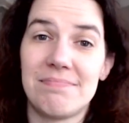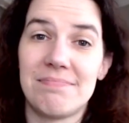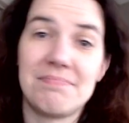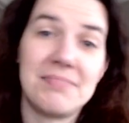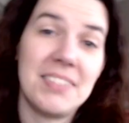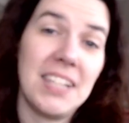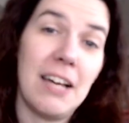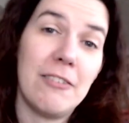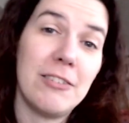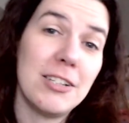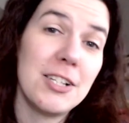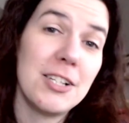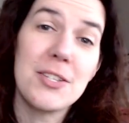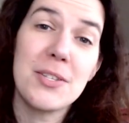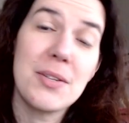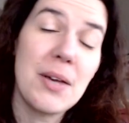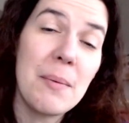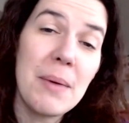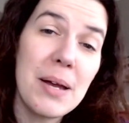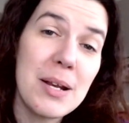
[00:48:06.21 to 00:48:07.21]
level,
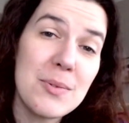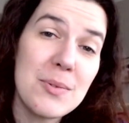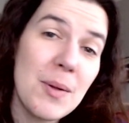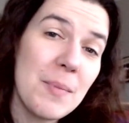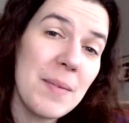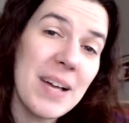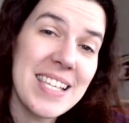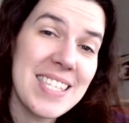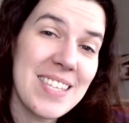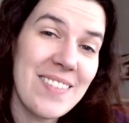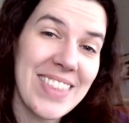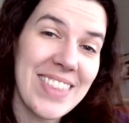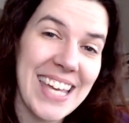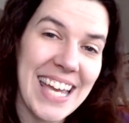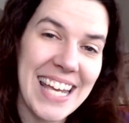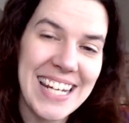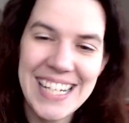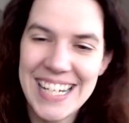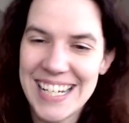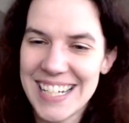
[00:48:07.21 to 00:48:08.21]
so I might as well buy something I
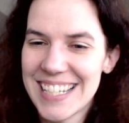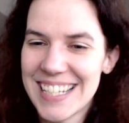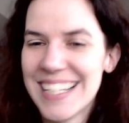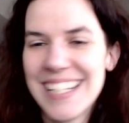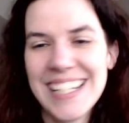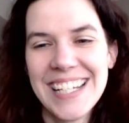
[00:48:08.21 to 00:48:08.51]
need.